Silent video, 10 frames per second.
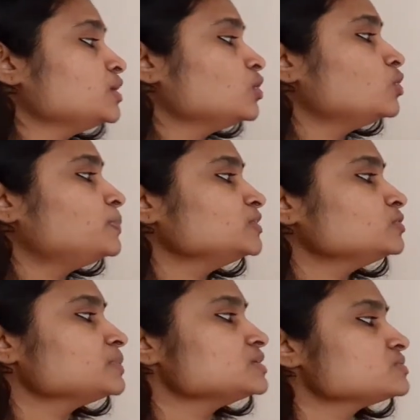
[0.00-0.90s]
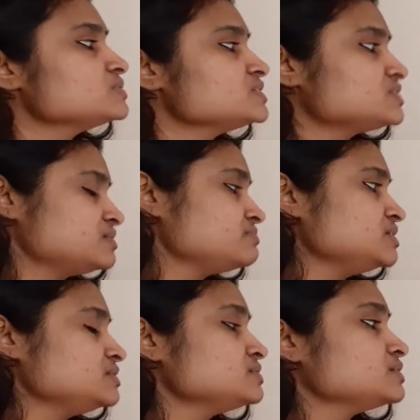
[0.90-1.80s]
Open loop control system
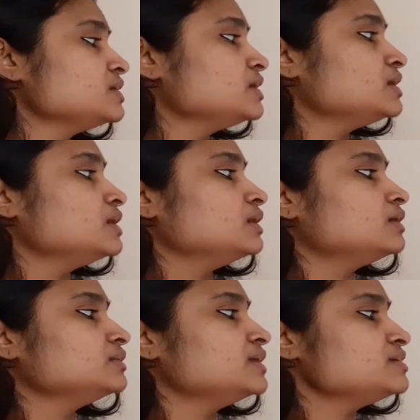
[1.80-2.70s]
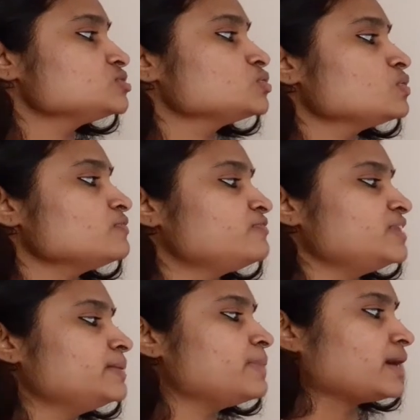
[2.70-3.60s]
means uh, there is no
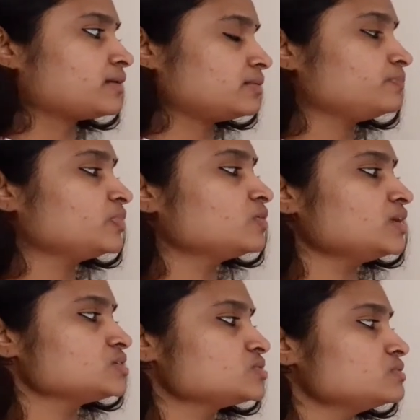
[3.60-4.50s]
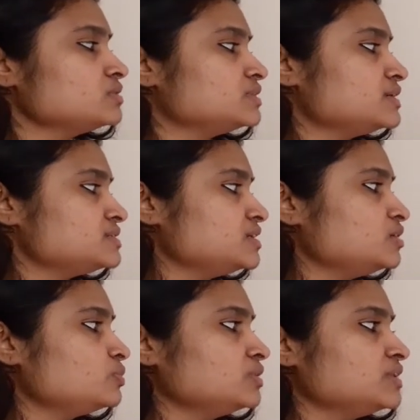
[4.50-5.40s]
feedback. Okay, so there is an
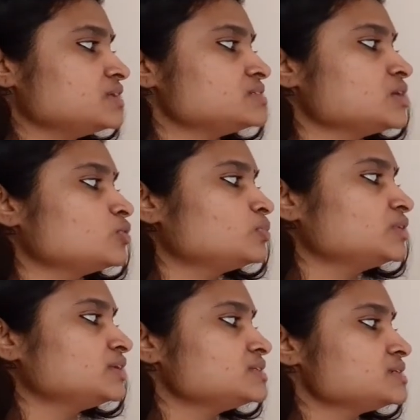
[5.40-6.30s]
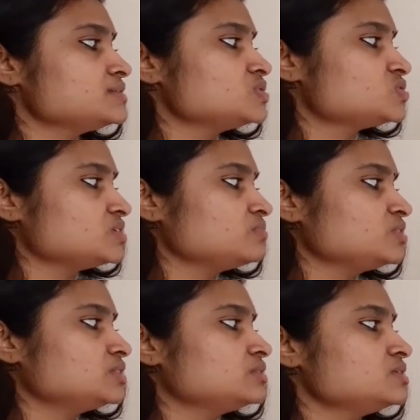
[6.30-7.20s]
input, there is an output, there is a system
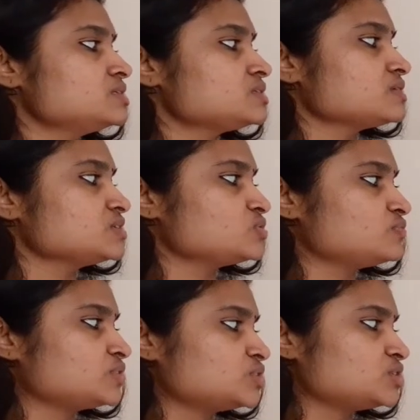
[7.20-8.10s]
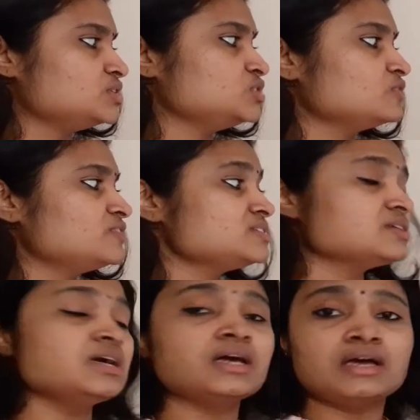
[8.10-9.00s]
with this transfer function. G of S
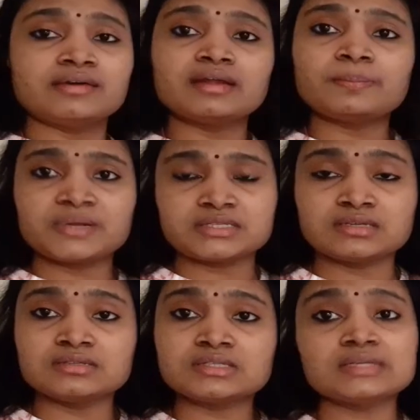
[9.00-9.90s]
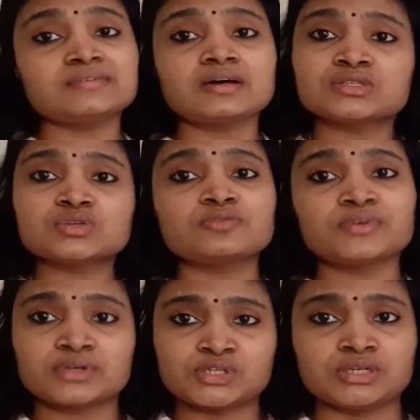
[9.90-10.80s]
represents the transfer
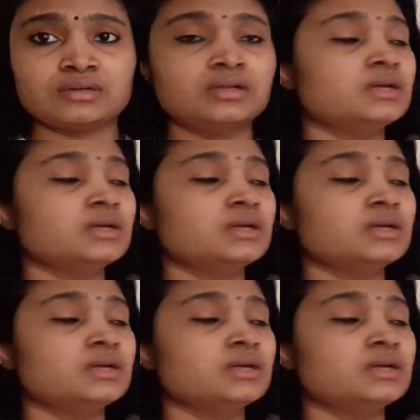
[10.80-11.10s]
function.